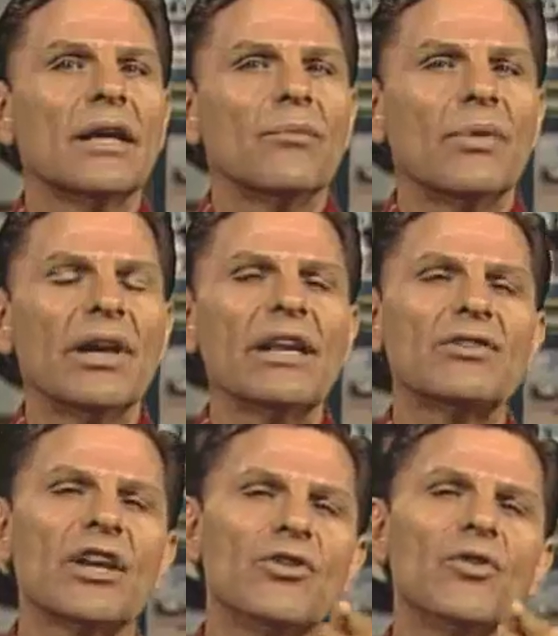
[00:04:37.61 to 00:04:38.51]
But he
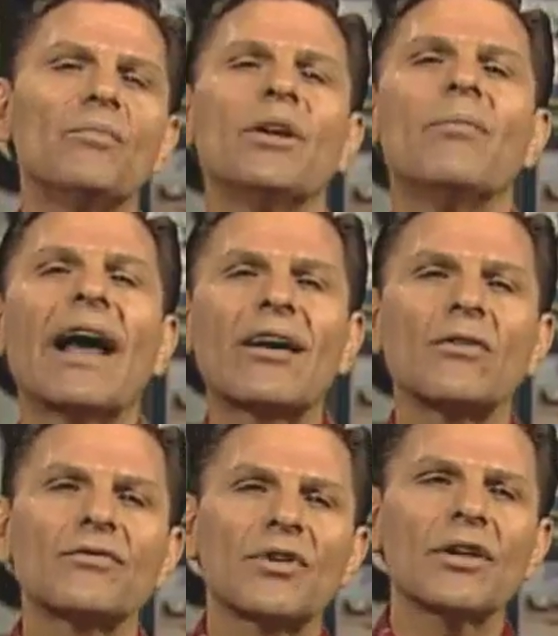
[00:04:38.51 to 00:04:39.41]
said, "You'll be back
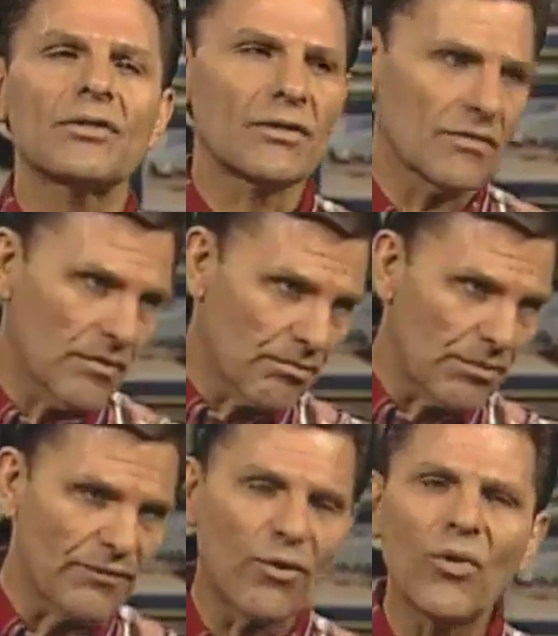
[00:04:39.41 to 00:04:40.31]
on drugs
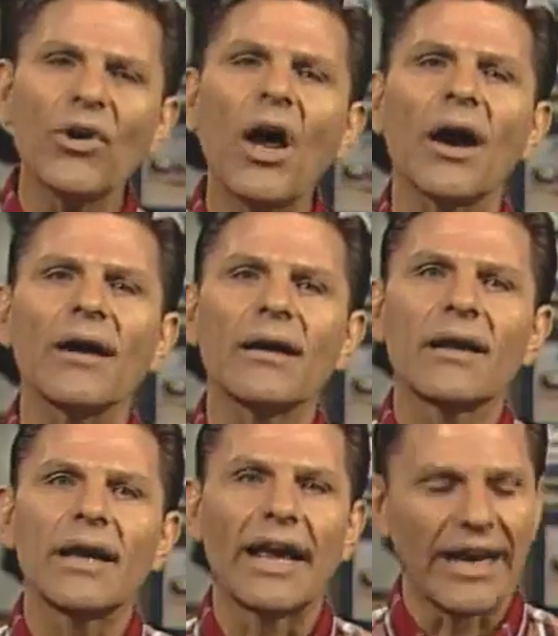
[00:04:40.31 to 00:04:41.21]
before dark."
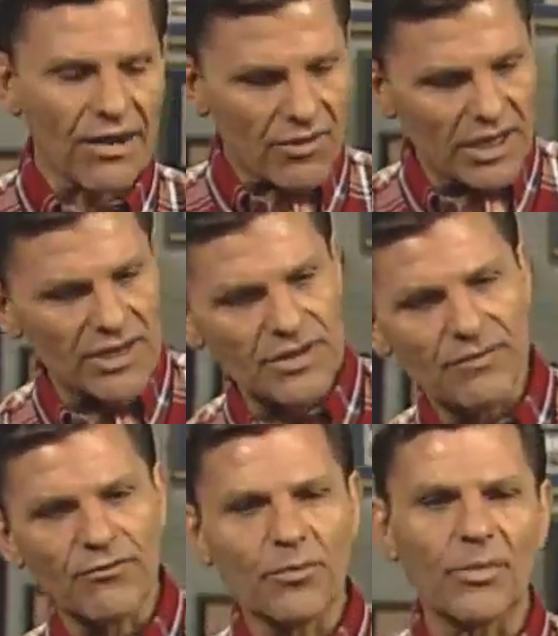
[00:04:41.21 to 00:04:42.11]
And they released
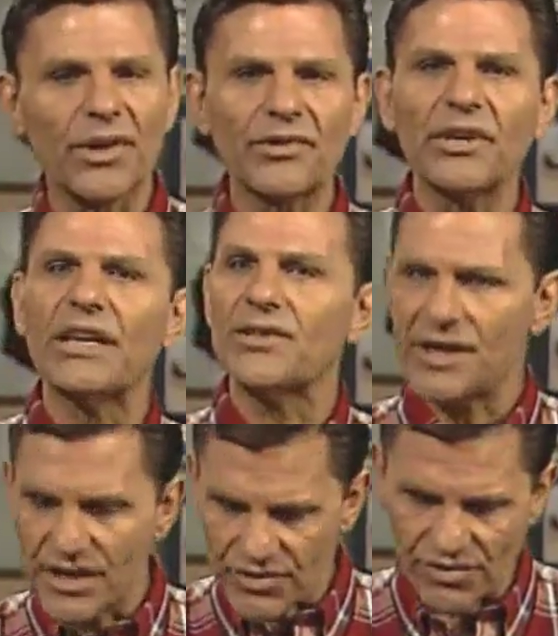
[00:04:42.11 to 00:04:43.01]
him from prison. He
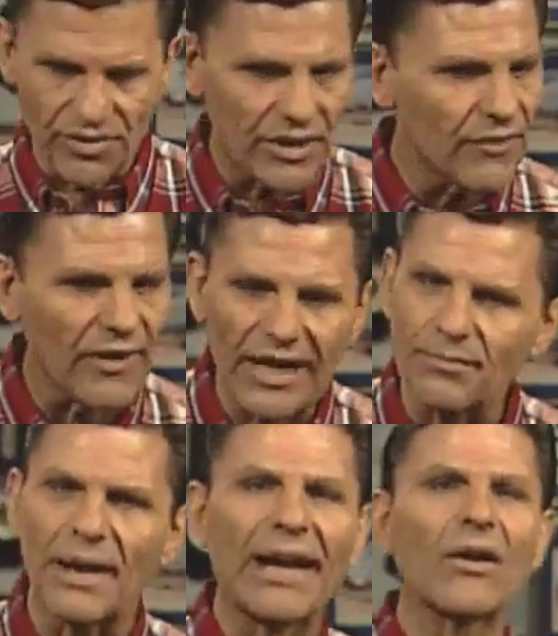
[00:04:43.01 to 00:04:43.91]
said, and sure enough, I was
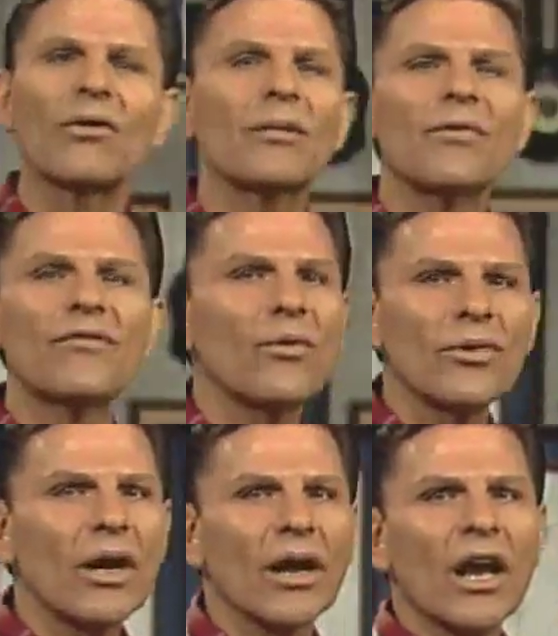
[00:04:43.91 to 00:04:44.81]
back on it
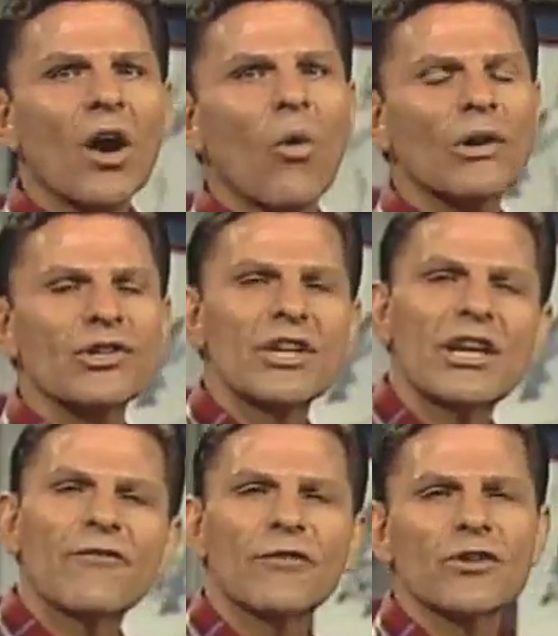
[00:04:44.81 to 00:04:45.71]
before dark. What's the
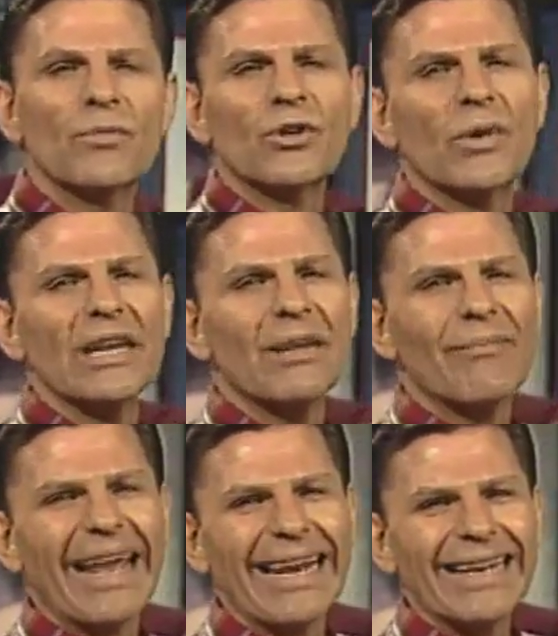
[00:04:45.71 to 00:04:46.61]
difference between the
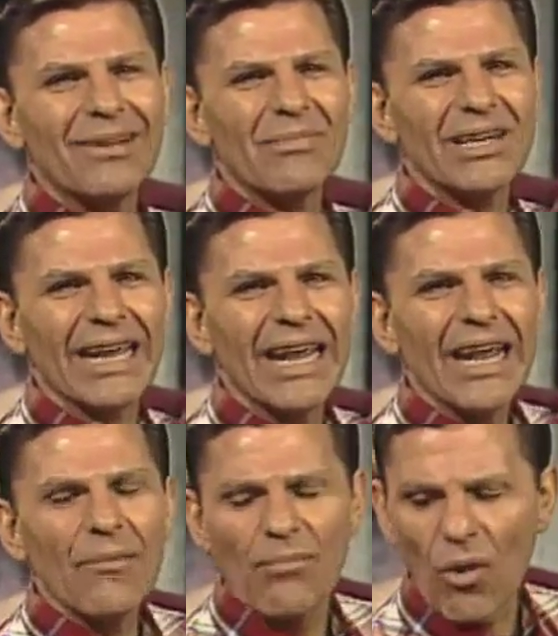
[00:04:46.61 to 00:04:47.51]
man and the monkey?
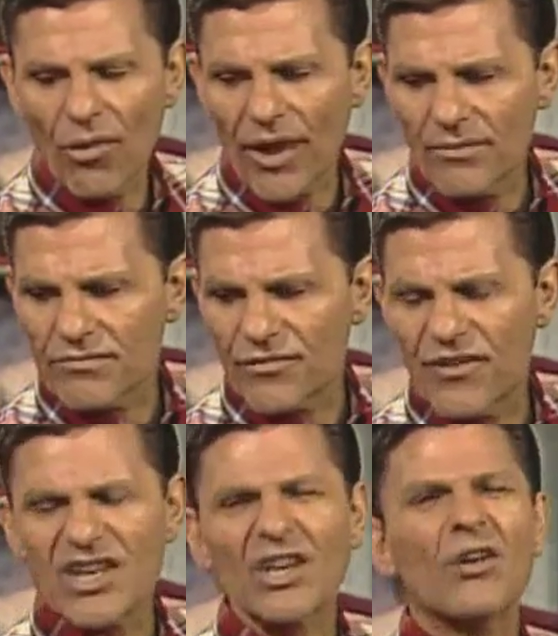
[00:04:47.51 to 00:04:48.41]
Both of them's
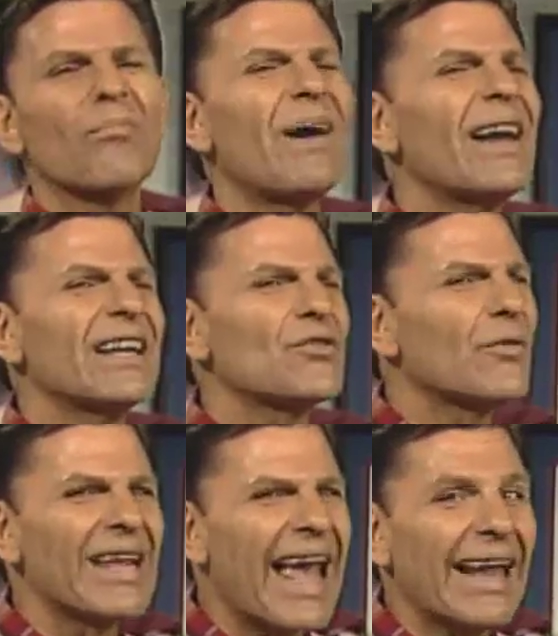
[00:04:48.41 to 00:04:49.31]
physical bodies
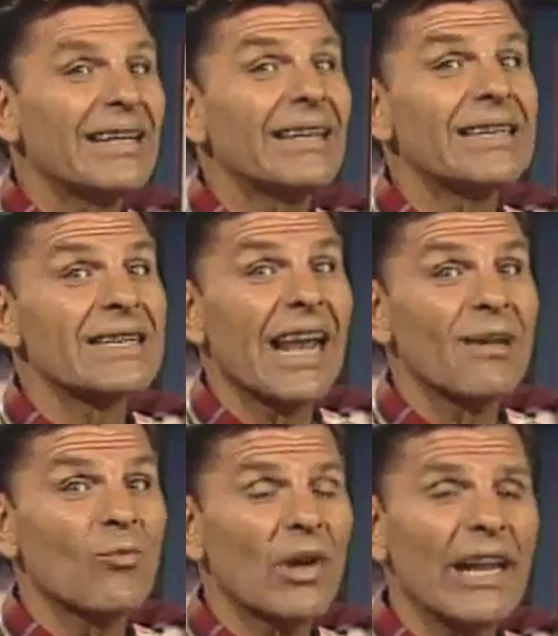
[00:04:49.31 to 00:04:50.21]
reacted the
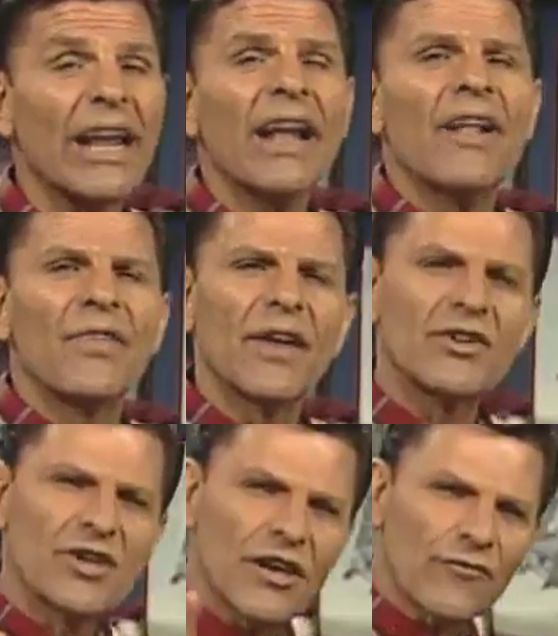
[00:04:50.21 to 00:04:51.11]
same way. The
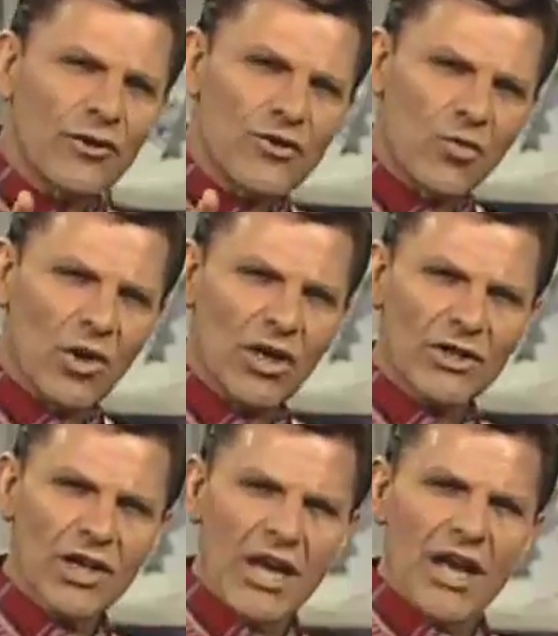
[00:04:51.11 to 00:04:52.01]
difference
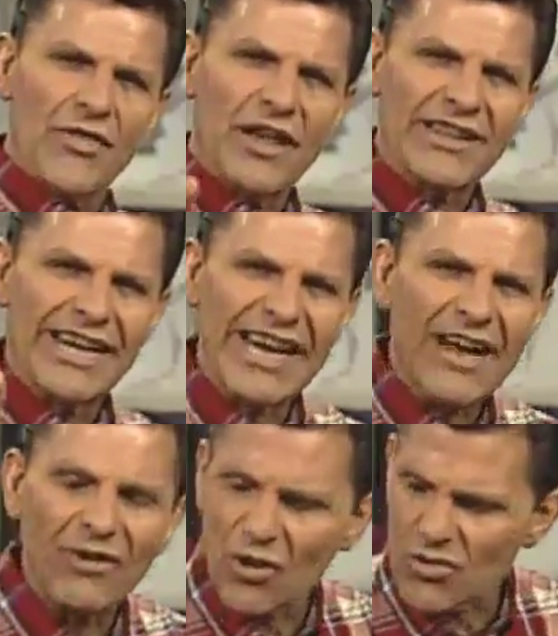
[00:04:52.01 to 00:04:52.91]
was that the
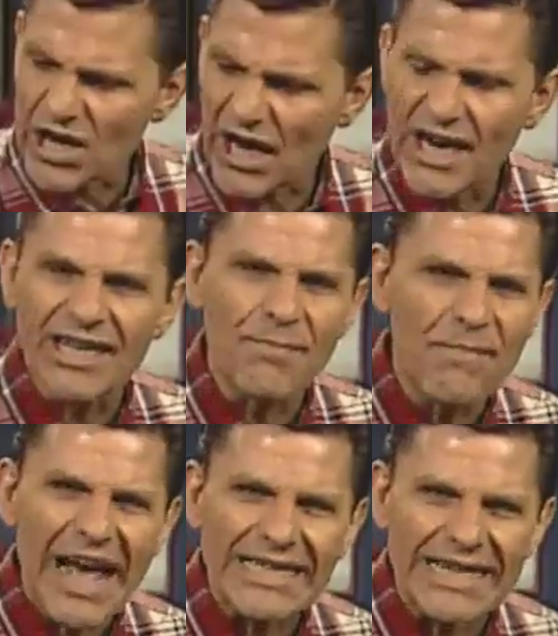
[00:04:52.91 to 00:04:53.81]
devil don't care nothing
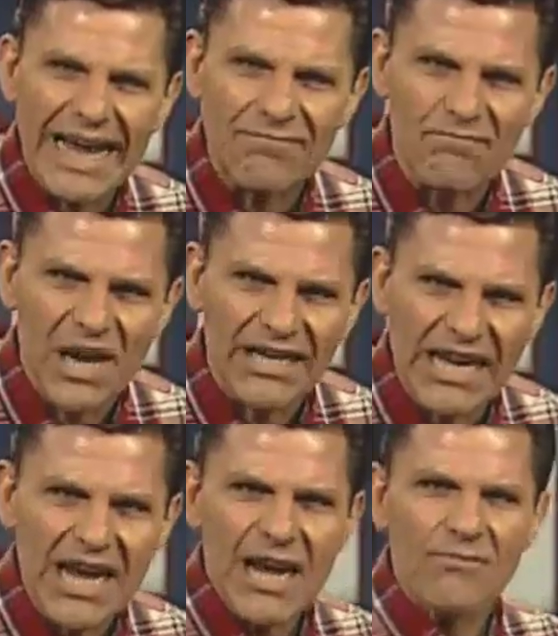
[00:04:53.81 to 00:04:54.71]
about that
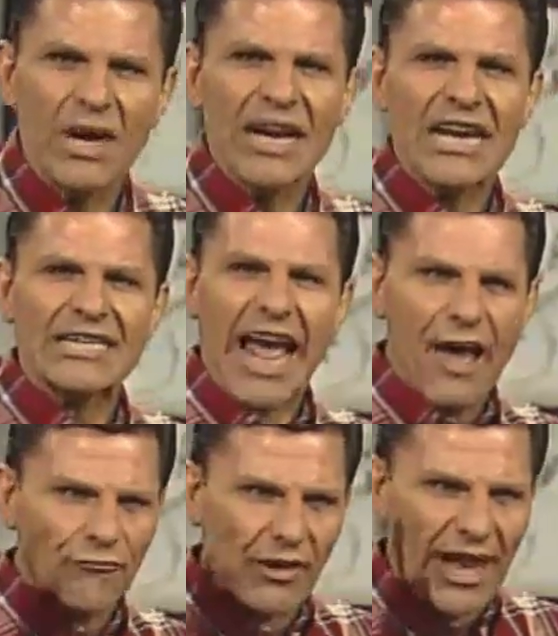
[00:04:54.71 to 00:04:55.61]
monkey, but he's
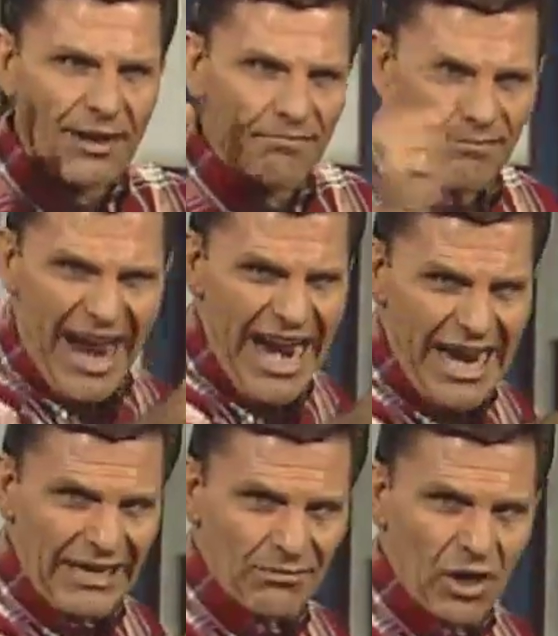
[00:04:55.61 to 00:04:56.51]
after that
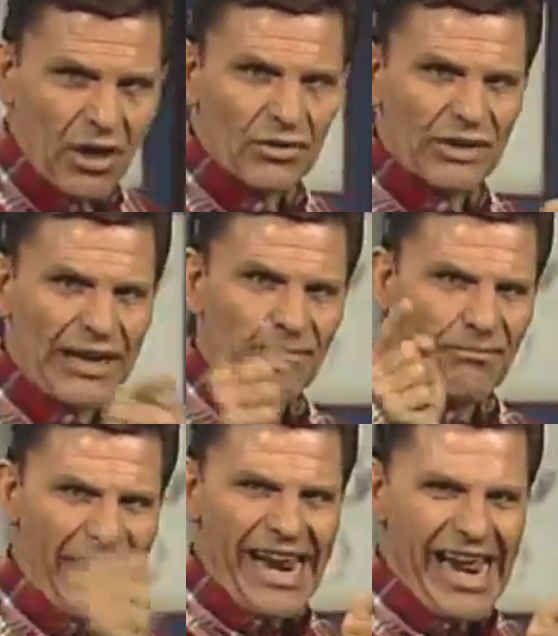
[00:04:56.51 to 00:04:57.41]
man because that
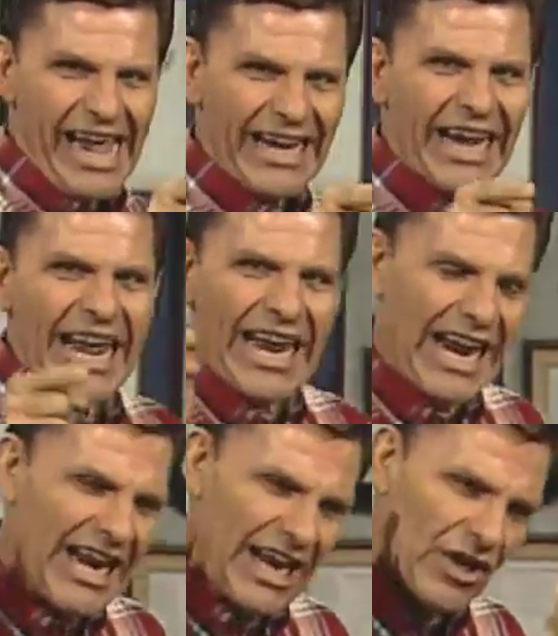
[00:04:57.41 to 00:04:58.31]
man
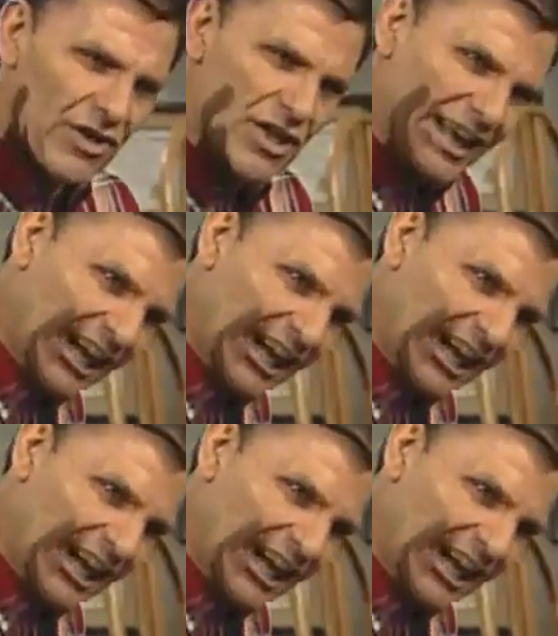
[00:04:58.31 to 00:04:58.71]
is an